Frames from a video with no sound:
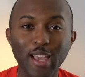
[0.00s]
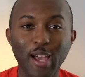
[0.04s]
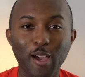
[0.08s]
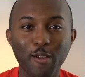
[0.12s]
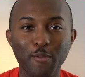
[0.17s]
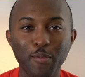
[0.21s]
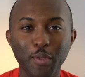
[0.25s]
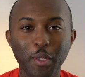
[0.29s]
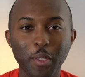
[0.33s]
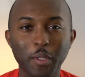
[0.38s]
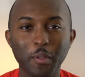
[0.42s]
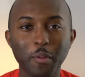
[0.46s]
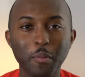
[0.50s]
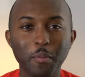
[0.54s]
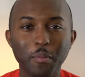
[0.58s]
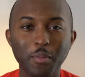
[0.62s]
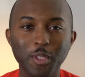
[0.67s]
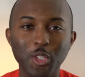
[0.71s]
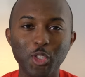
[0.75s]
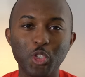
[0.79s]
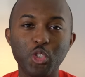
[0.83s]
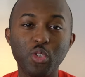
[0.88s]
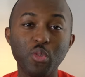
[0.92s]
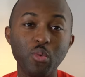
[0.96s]
outfit.
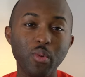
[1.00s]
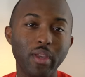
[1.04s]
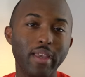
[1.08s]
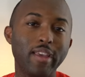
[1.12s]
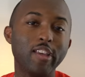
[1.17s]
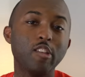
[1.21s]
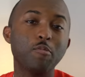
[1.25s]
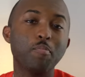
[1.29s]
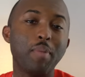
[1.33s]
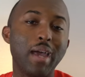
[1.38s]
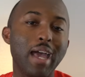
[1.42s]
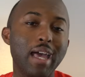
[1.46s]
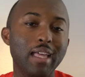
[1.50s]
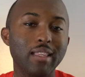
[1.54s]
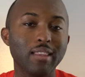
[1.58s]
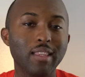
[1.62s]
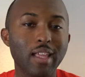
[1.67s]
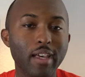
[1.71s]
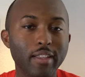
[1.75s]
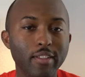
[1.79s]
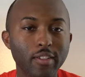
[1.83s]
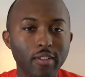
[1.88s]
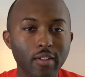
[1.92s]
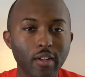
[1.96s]
The shoe is patent
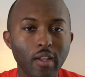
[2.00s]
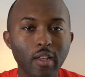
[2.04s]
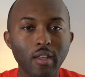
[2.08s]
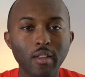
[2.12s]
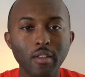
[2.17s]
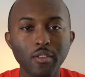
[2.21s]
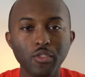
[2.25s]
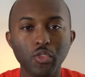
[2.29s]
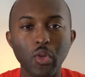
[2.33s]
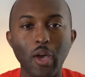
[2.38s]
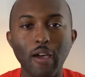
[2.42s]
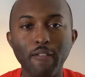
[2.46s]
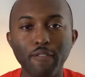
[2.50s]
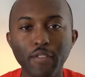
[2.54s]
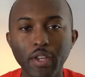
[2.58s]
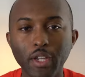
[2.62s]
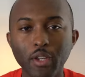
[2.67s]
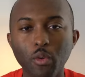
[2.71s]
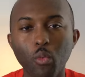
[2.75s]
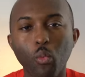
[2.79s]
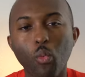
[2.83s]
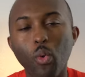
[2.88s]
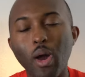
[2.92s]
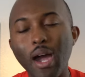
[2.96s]
leather, so I
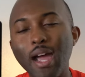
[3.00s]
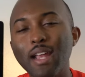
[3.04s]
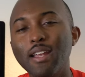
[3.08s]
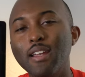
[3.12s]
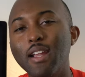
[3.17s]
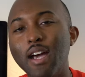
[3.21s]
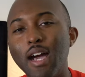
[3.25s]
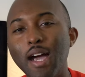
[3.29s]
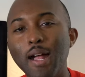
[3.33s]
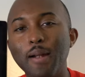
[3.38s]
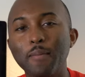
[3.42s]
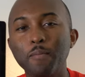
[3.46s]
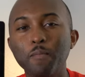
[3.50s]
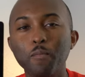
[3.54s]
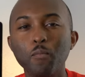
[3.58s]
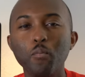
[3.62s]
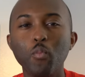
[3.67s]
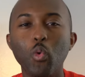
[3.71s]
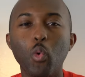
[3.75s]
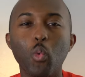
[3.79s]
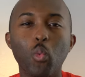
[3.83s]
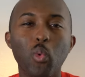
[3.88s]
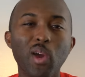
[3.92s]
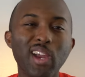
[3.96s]
figured why not
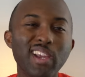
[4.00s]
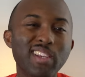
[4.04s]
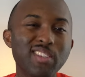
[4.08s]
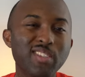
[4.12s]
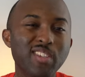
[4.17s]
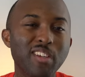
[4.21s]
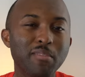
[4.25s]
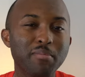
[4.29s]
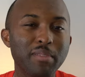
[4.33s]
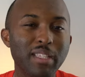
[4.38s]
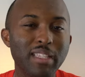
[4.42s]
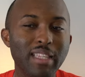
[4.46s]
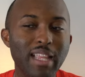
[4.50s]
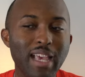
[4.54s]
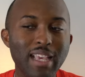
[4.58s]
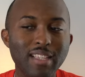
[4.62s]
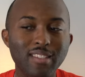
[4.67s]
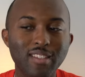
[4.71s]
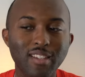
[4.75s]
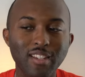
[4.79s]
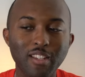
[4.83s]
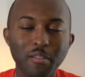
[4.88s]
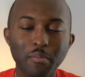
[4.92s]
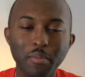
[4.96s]
wear something
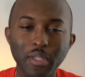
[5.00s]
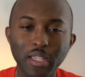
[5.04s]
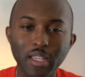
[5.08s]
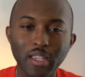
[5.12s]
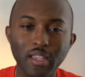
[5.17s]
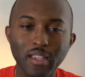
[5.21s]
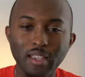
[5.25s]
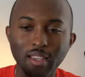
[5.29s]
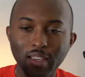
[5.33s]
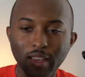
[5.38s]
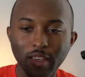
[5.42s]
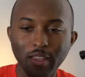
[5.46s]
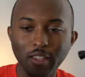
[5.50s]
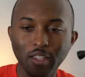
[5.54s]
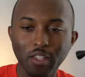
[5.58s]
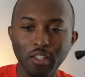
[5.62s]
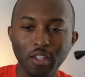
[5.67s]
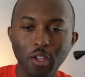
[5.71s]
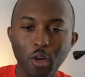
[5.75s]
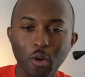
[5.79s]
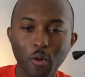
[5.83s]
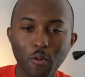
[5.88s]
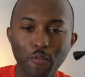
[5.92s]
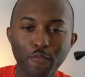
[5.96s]
that's gonna be,
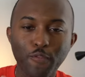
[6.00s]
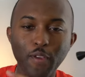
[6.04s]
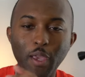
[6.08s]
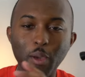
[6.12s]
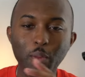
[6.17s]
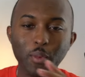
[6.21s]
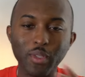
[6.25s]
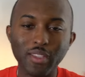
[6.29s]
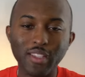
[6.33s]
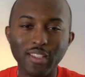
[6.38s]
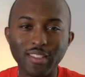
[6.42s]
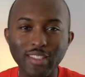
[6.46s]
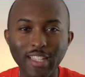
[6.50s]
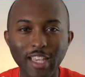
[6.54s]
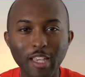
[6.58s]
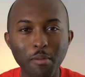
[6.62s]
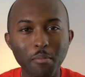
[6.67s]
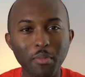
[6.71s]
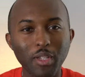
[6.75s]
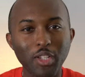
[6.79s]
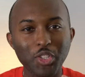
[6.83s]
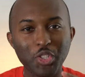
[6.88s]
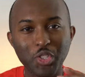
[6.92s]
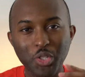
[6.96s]
you know, fit with the
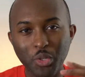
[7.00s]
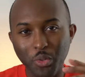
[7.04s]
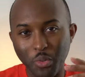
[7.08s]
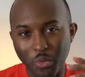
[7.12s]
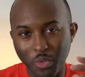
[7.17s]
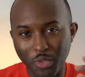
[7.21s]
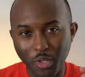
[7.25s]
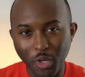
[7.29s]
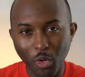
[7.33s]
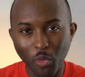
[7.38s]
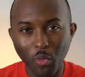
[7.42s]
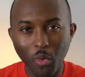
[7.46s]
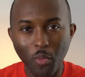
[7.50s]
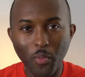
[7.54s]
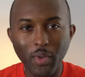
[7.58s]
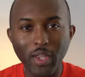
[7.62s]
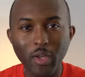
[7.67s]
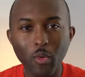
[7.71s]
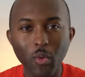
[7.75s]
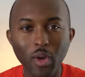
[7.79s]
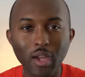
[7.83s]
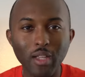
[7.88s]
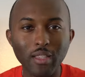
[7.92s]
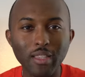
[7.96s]
theme of the shoe. You know, when
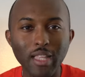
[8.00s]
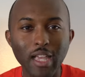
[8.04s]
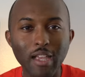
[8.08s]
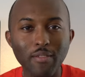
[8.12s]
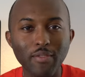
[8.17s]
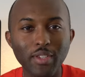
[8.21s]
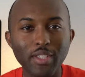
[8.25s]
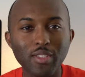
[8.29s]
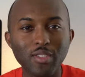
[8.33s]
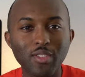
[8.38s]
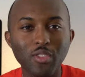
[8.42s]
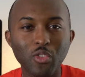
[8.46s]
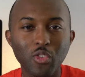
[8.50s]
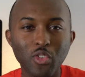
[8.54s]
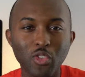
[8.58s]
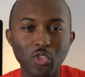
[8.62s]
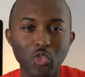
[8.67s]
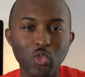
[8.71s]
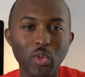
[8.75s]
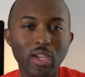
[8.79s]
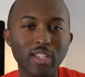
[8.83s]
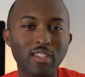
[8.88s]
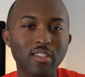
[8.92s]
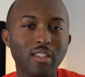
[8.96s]
we wear 11s, you
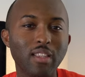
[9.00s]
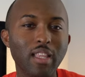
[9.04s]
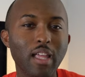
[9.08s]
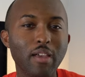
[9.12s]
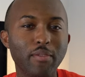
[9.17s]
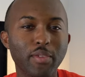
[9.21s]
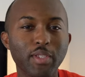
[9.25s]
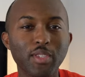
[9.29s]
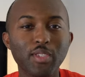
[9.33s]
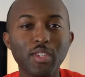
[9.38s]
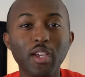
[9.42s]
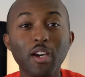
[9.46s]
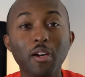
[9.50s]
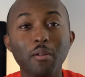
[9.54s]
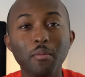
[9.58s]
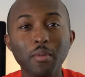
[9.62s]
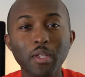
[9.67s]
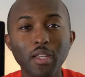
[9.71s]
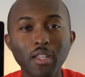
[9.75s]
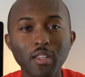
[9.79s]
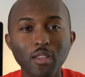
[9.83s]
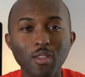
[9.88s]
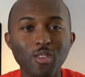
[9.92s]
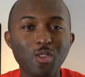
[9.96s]
can dress 11s
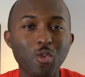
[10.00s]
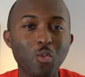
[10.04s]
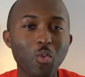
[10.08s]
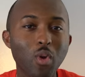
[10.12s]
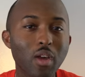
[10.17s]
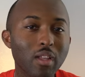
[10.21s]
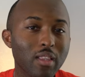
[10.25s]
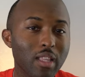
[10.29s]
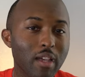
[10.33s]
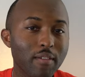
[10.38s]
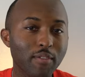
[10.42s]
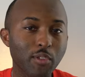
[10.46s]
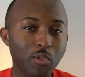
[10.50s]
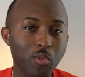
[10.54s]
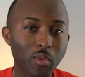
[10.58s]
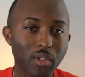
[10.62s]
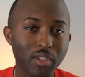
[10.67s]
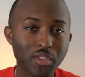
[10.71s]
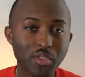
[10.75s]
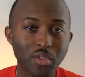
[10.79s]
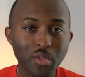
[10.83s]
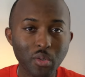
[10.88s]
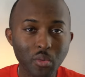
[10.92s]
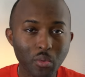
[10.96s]
up. You can wear 11s
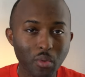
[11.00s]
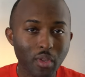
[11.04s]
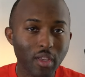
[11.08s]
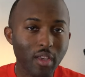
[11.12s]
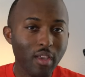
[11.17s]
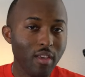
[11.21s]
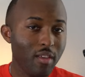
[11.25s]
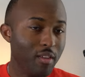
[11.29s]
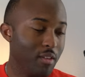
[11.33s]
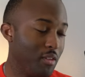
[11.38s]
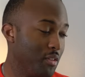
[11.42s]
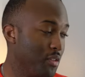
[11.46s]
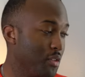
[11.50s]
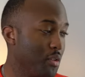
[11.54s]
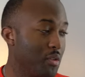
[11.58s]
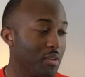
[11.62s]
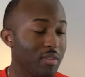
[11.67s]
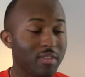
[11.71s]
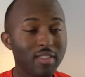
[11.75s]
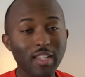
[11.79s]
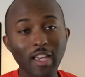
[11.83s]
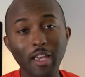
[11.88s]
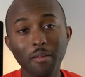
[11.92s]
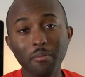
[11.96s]
with a suit. You can do
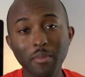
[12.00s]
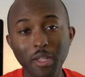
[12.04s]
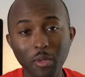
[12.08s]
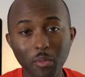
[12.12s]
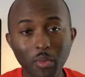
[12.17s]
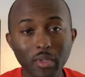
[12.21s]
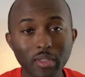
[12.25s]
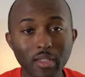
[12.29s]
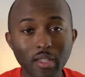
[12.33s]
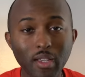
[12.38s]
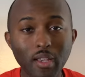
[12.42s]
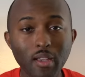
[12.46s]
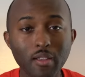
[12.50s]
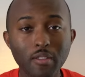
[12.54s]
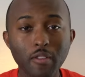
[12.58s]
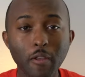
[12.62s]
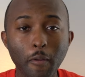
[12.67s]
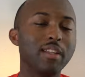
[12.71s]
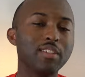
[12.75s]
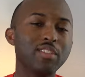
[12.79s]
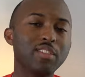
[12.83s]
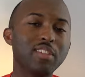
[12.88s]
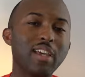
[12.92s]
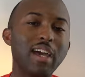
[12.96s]
the same thing with these.
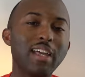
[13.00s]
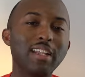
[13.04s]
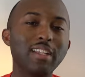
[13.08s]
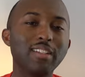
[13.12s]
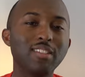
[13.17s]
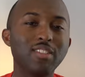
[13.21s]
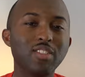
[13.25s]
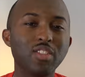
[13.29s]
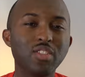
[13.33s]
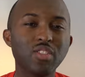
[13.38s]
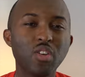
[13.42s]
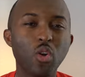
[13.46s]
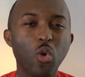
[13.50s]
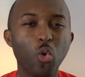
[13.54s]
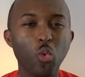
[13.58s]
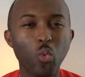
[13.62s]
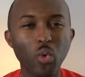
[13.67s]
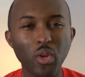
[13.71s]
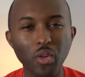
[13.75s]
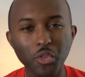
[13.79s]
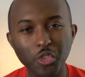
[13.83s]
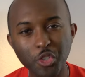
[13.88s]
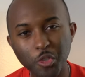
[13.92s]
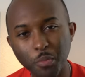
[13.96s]
I decided to just go
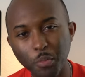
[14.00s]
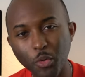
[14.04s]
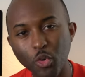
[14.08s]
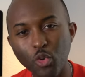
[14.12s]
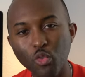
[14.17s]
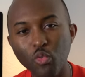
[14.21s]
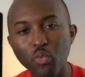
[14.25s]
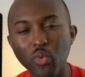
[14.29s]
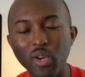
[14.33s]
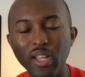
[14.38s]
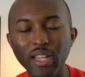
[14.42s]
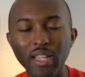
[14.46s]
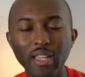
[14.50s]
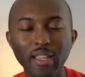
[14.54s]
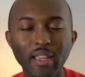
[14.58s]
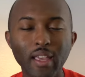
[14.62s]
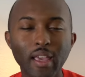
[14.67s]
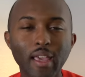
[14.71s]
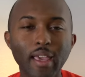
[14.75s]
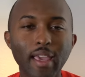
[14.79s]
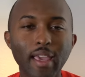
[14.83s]
real smooth with it.